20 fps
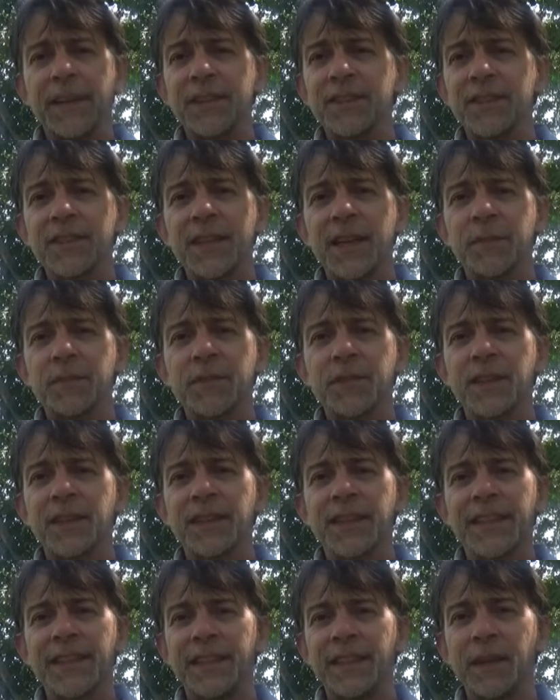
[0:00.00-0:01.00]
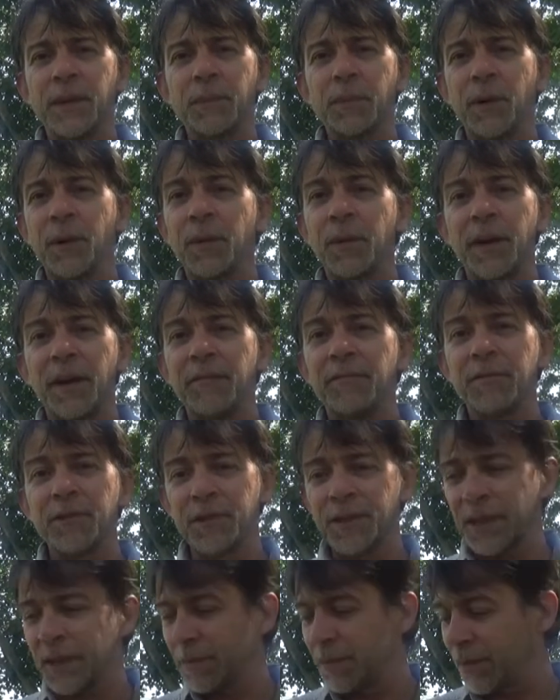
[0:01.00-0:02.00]
I just kept circling the airport when I
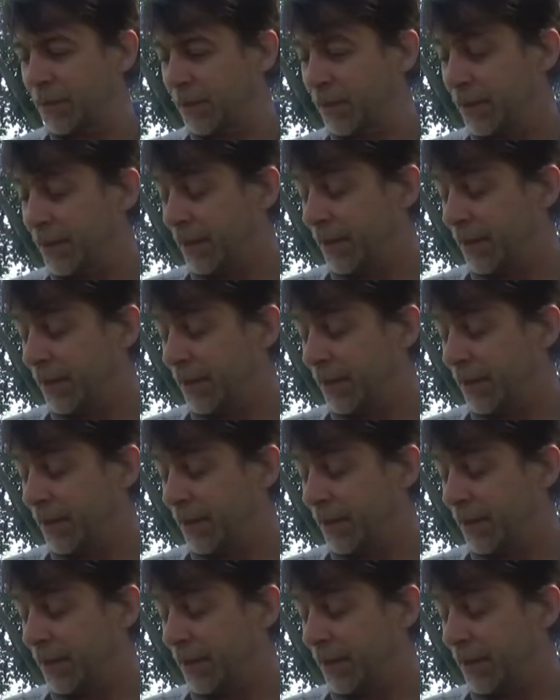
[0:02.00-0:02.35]
first came out.